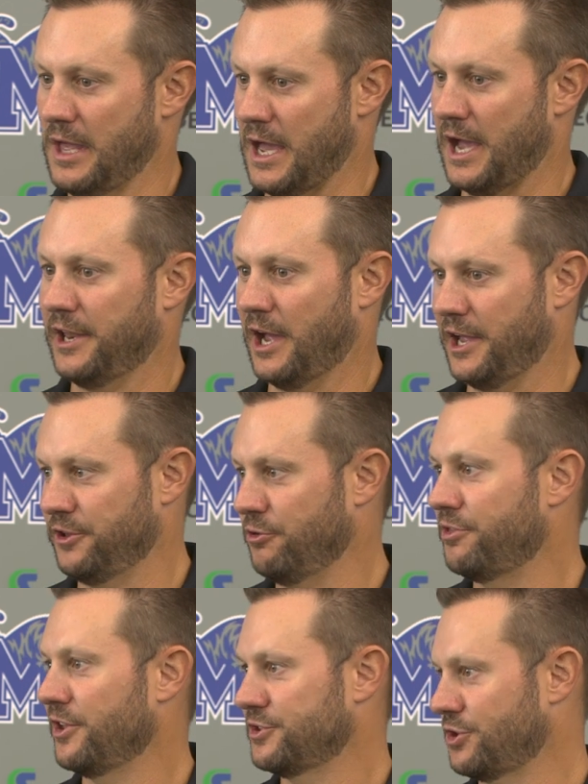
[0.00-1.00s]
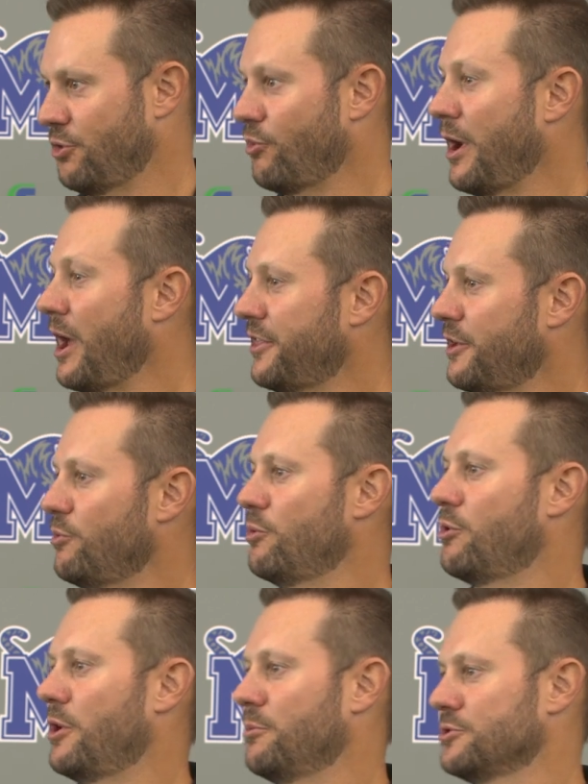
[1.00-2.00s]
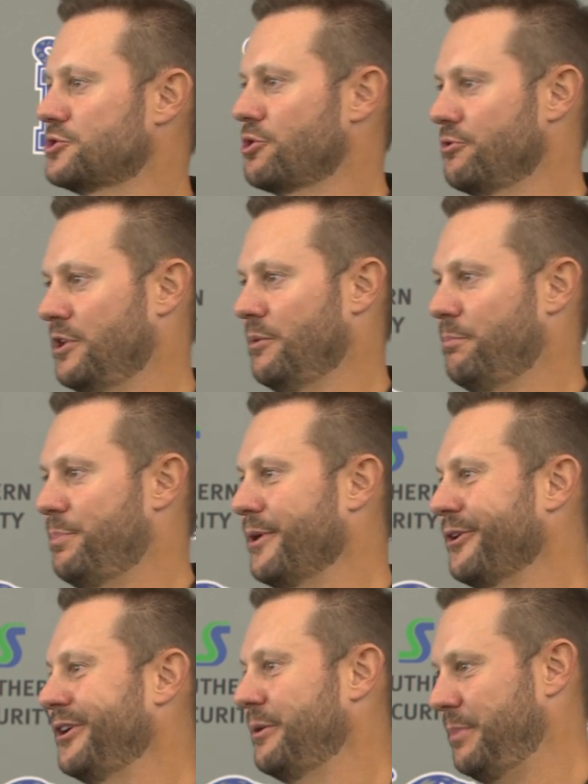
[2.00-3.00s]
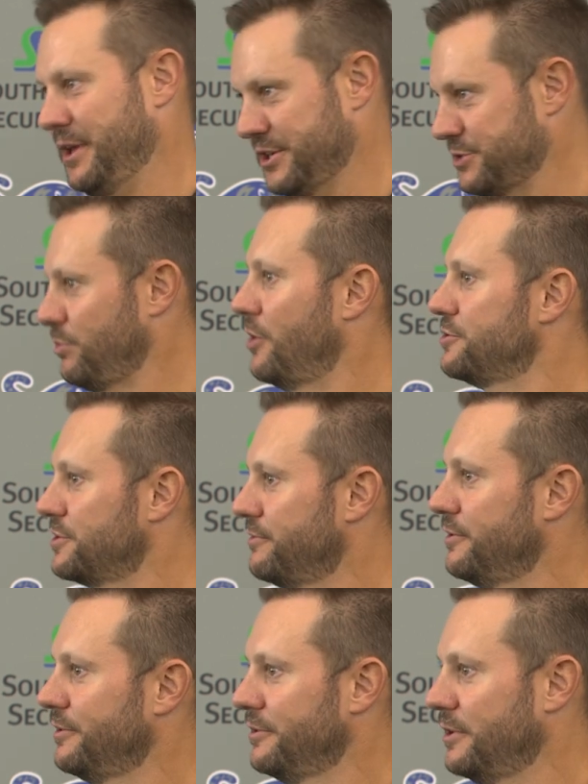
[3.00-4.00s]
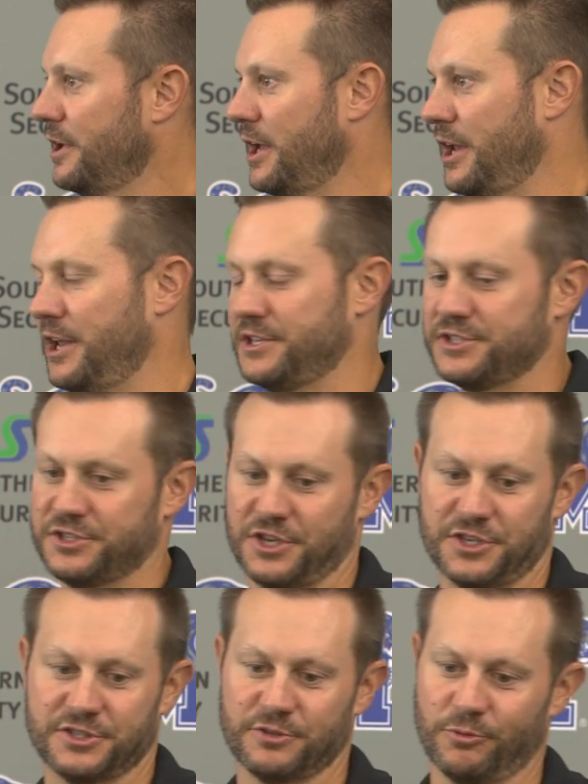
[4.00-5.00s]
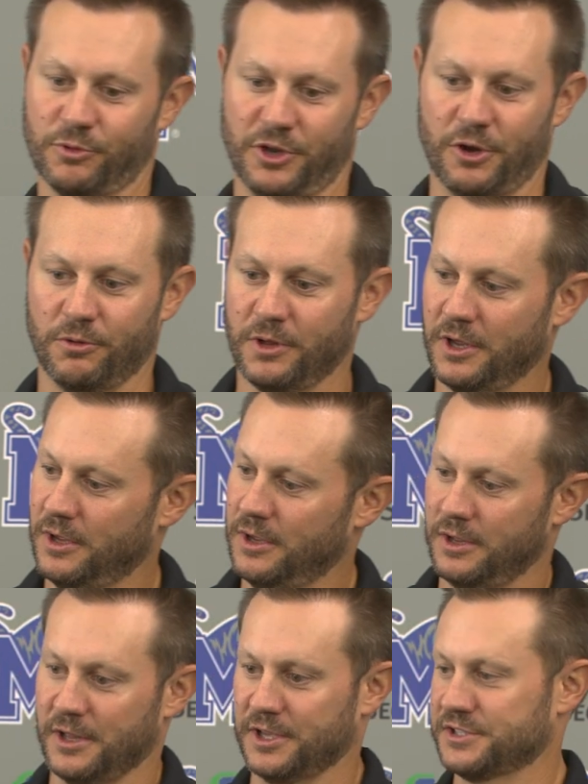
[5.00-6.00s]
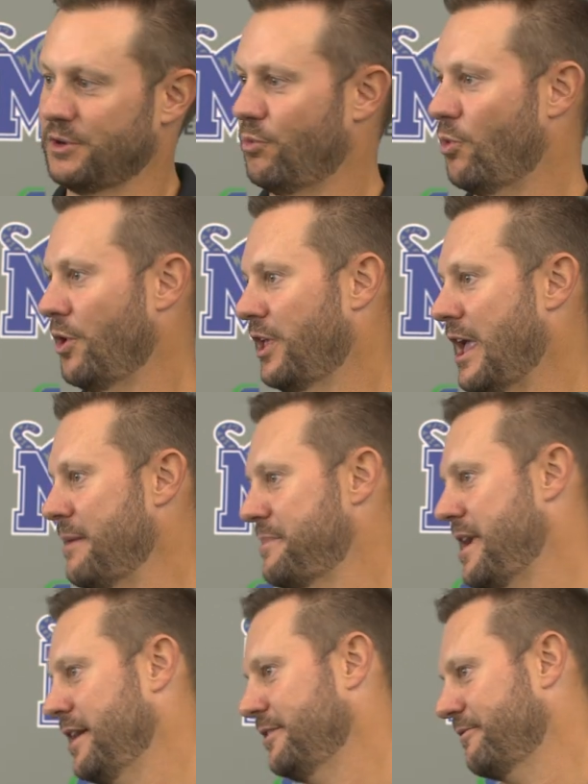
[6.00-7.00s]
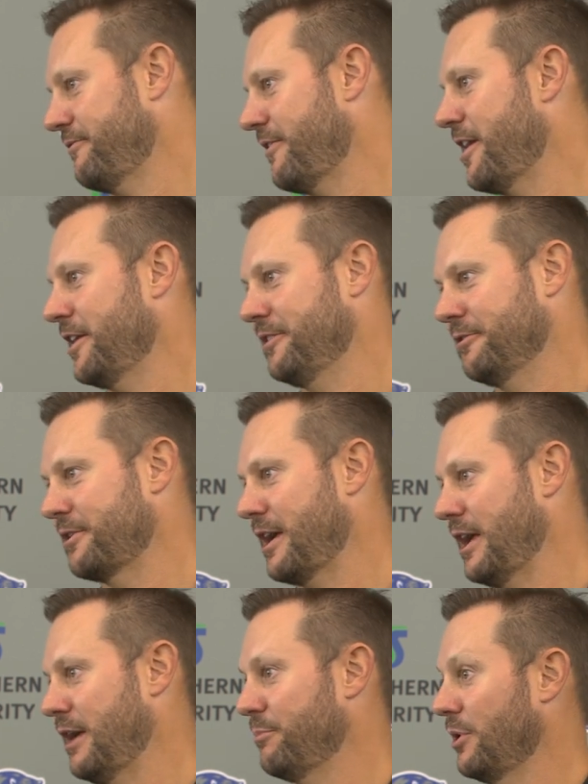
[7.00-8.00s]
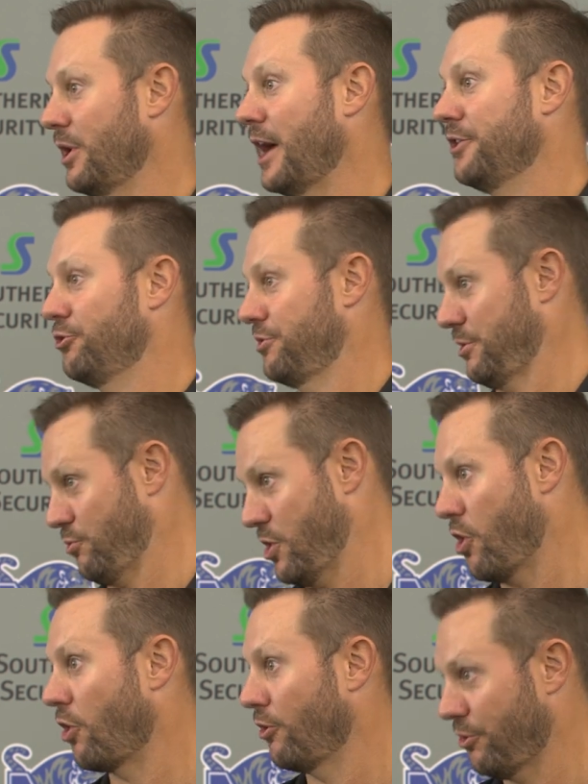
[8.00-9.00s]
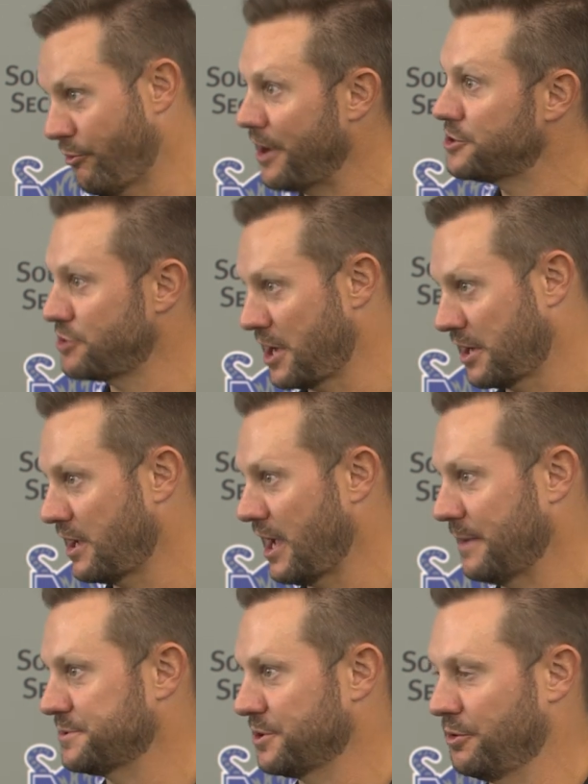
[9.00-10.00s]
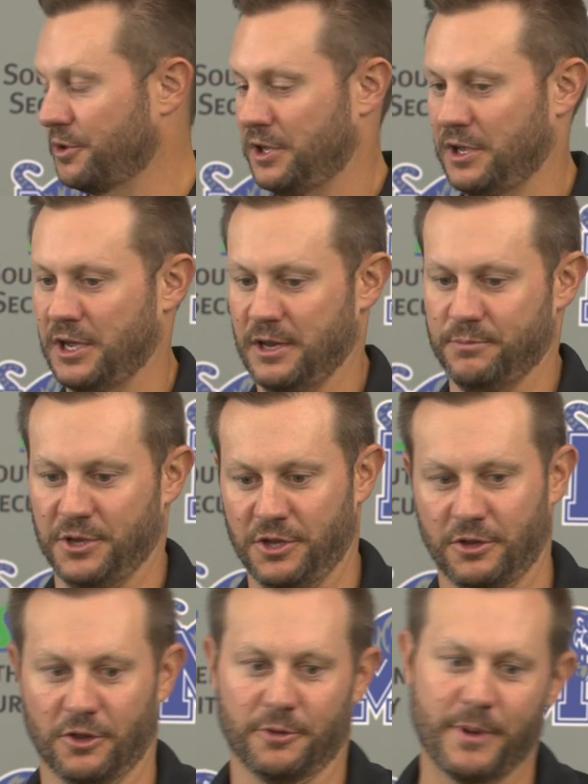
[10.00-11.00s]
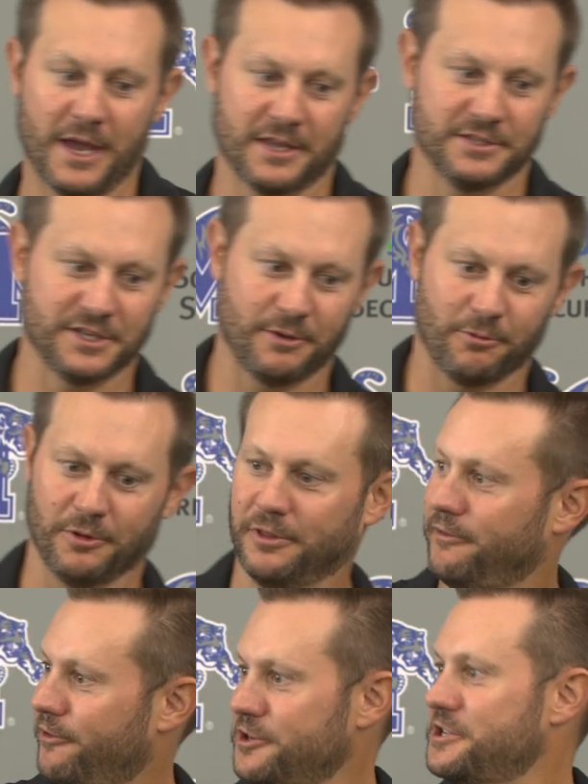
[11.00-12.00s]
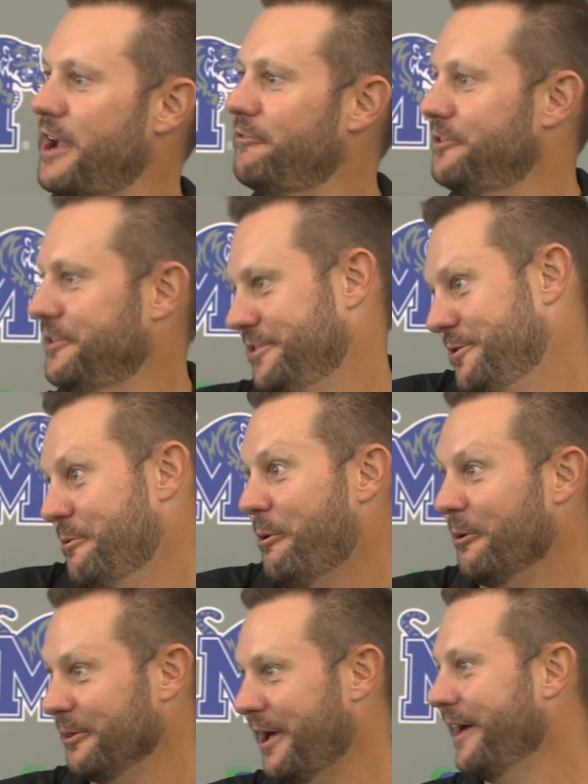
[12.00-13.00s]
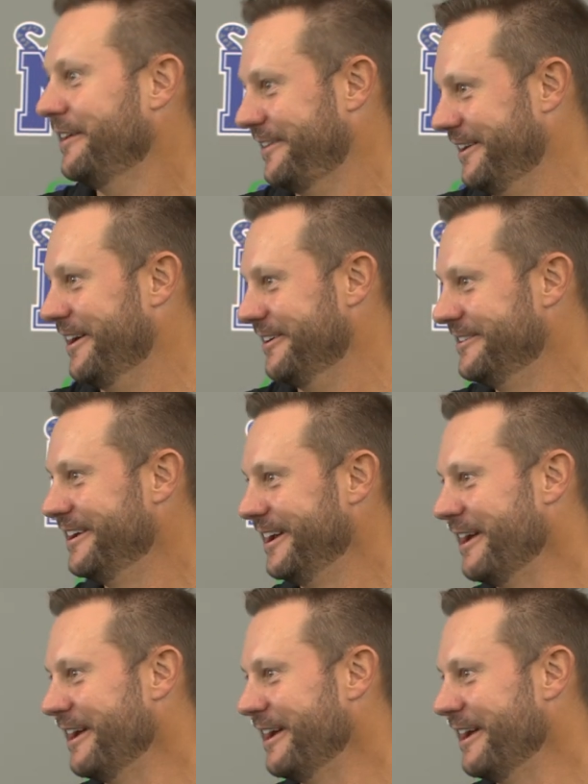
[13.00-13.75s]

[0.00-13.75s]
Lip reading: I do think so, right? I think we were able to show the ability to be explosive. And it's just, you know, like I said, one game can't define, okay, hey, but I do think we are on the right track, absolutely. But you look back and say, well, in the first half, you didn't do a whole lot, you know.